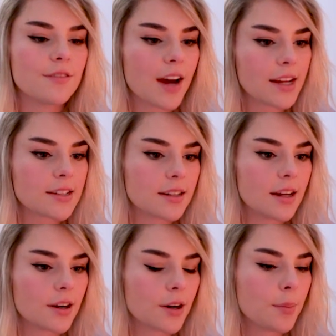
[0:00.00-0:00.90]

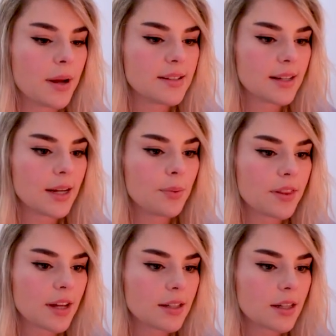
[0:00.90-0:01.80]
Vaccinator. Basically
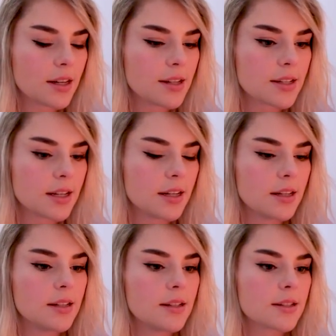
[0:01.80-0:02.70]
what that does
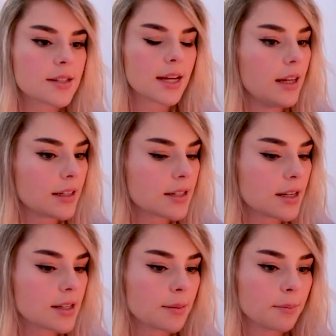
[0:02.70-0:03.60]
is it
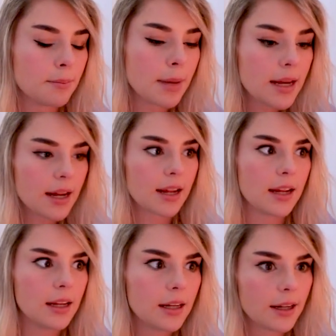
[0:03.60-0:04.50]
is a medic
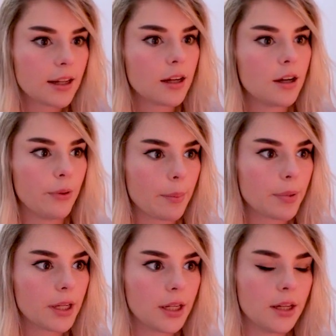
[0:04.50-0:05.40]
healing
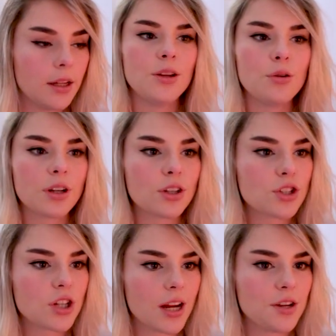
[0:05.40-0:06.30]
weapon. You can
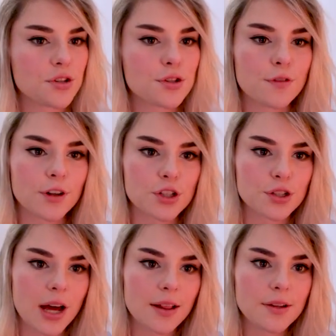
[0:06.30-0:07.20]
change its
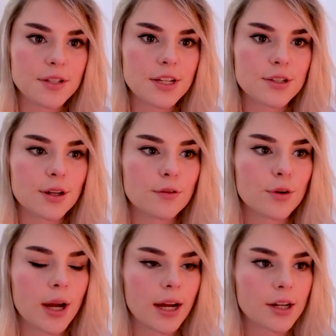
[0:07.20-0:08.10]
functionality to give
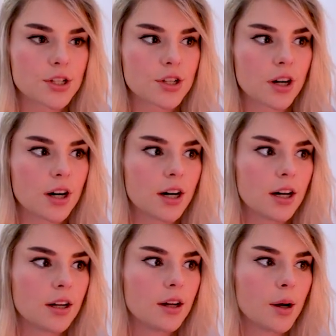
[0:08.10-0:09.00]
you
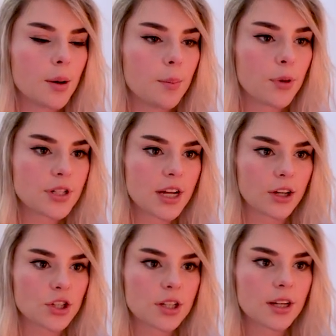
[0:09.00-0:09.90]
extra
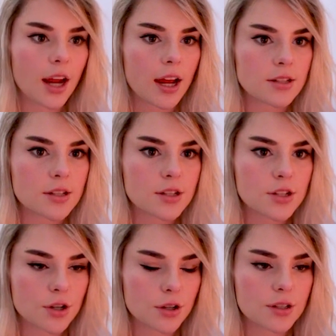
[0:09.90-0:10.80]
protection against
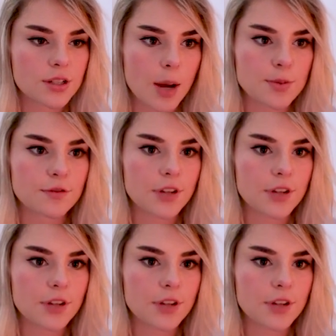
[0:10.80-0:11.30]
certain types of